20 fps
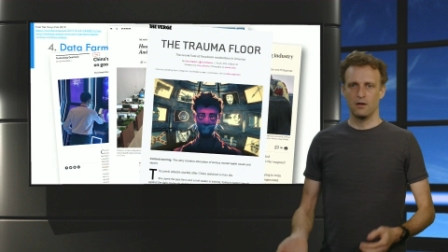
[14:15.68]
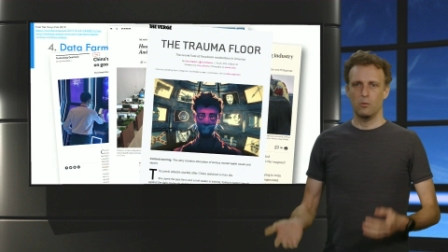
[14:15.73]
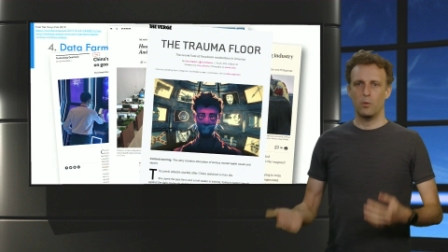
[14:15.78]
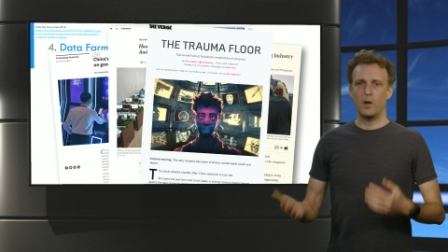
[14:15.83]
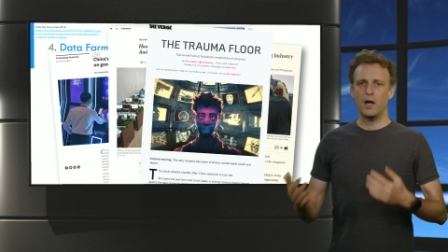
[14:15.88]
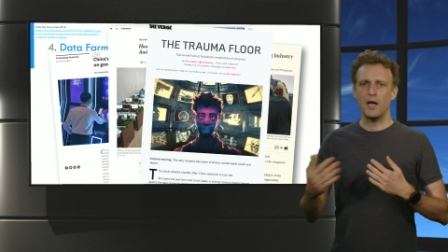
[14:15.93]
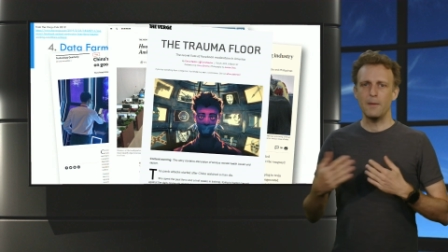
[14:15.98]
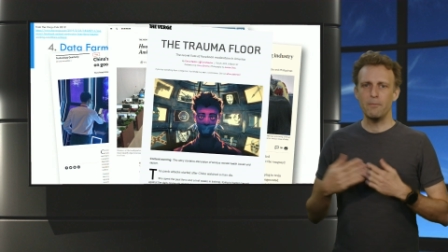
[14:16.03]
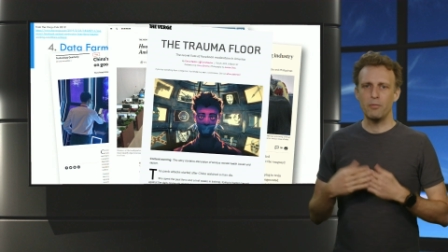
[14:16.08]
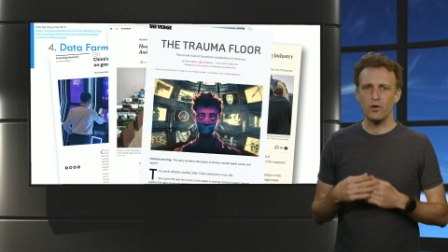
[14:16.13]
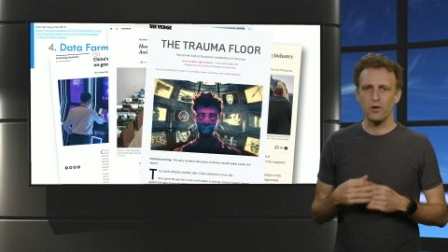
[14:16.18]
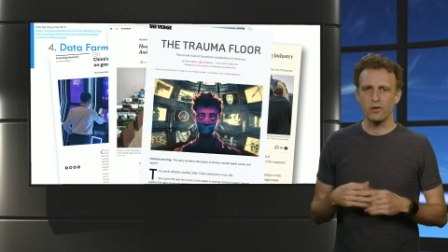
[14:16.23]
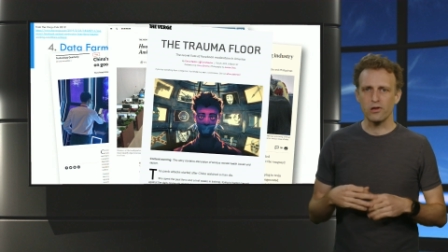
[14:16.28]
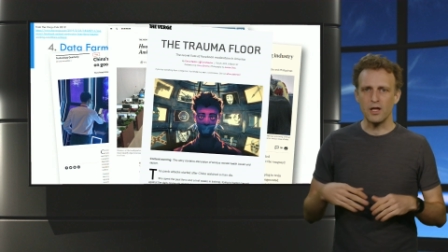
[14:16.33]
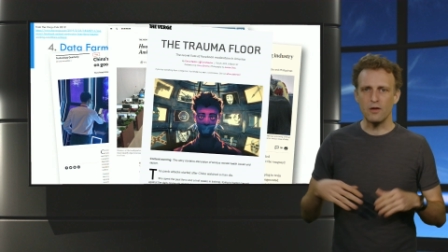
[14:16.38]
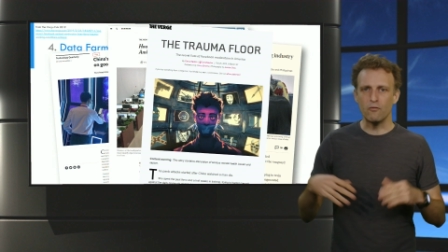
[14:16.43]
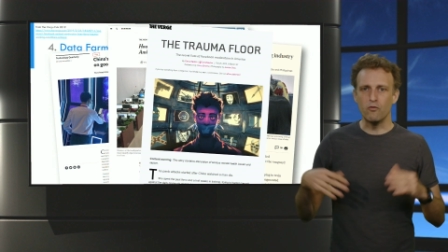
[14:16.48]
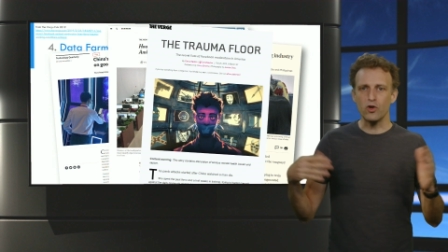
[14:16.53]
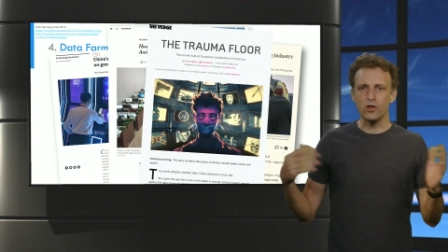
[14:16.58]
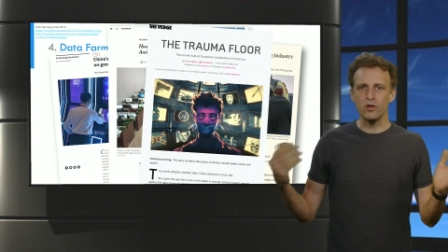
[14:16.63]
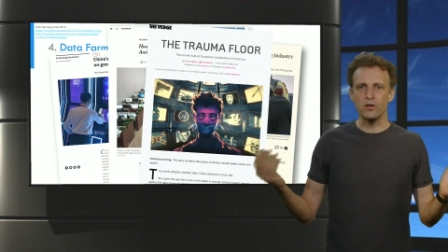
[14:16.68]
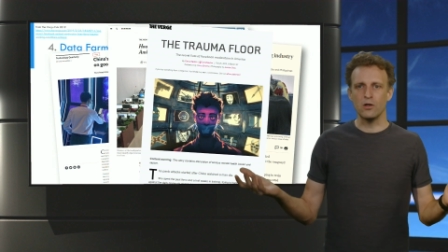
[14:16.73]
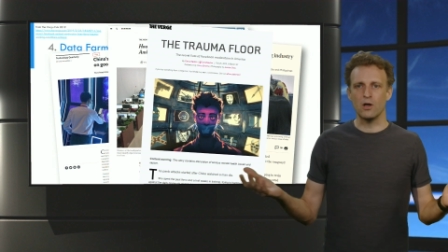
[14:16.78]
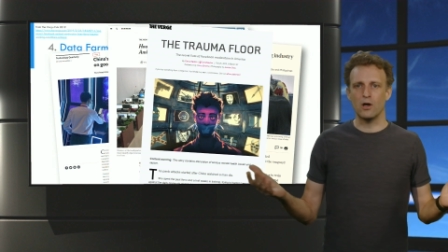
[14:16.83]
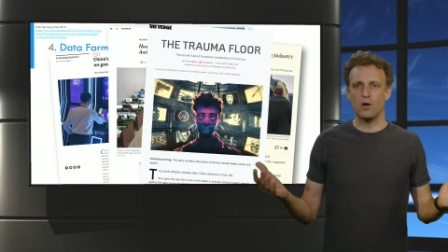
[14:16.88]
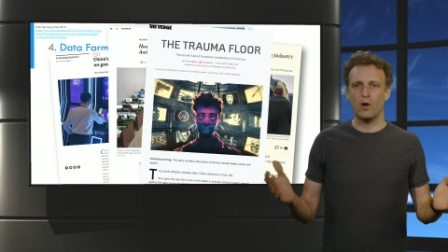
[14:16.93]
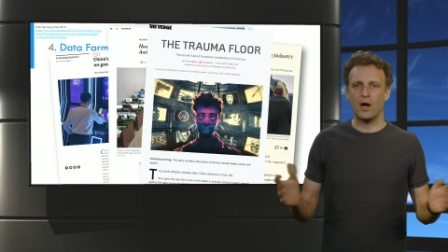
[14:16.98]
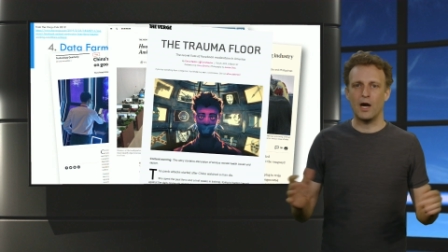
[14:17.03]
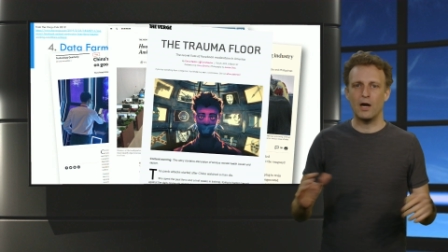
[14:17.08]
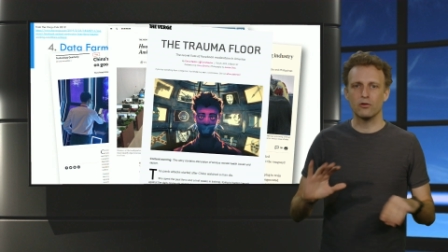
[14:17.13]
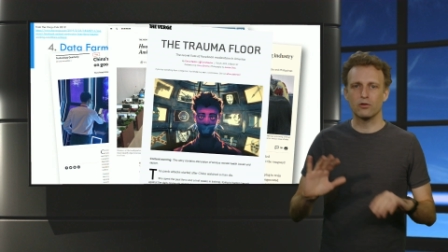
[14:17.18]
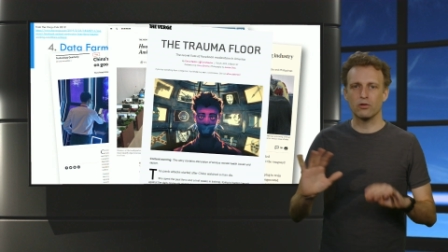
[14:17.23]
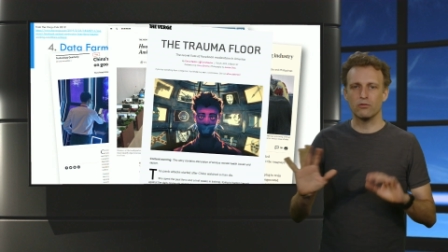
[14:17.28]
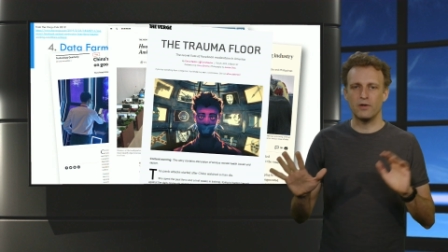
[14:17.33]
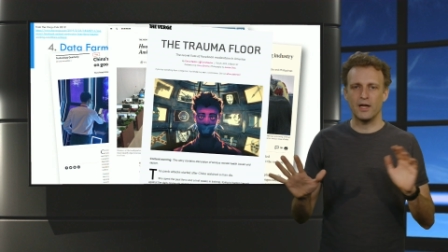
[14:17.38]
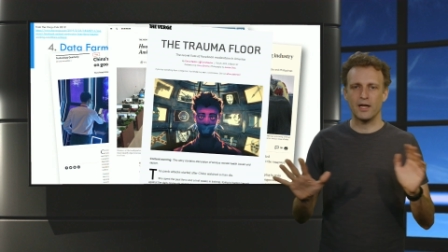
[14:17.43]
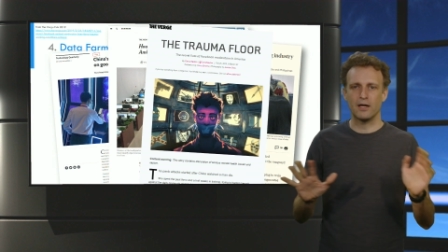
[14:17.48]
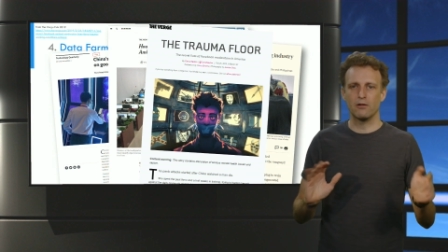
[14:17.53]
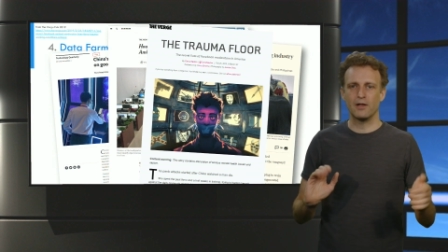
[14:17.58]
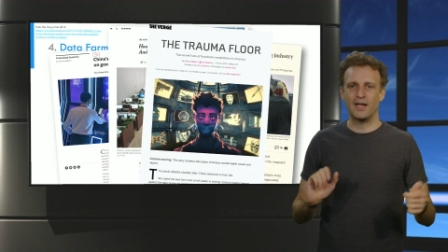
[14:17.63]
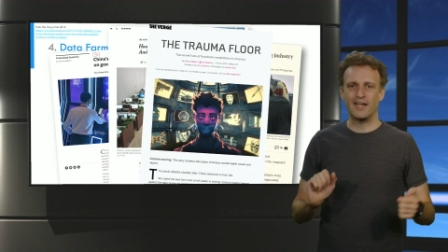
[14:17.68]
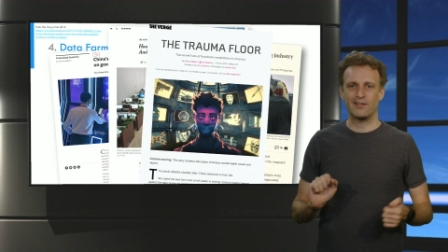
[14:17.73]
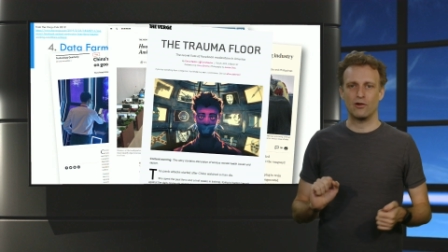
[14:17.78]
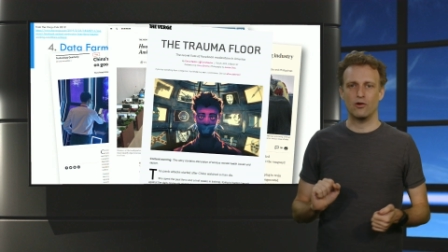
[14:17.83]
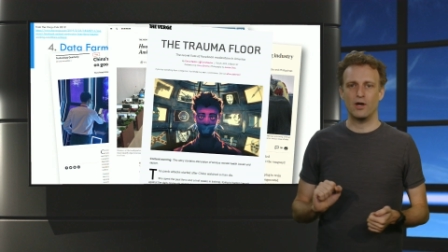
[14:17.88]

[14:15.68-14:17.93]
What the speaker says: While I personally wouldn't know how to regulate